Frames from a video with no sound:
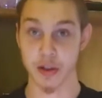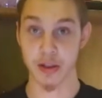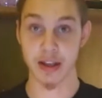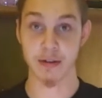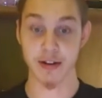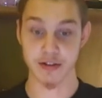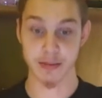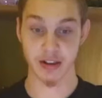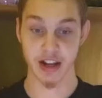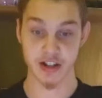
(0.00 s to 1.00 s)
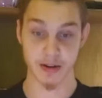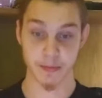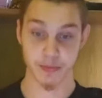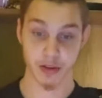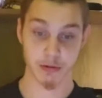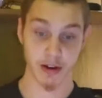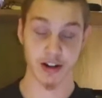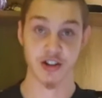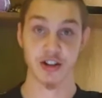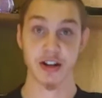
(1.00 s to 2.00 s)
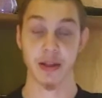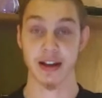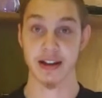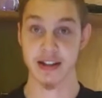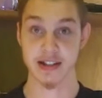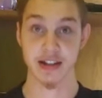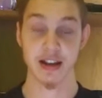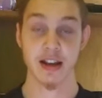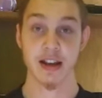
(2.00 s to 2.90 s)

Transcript: the Great Tribulation. Well, I'm going to show you that it is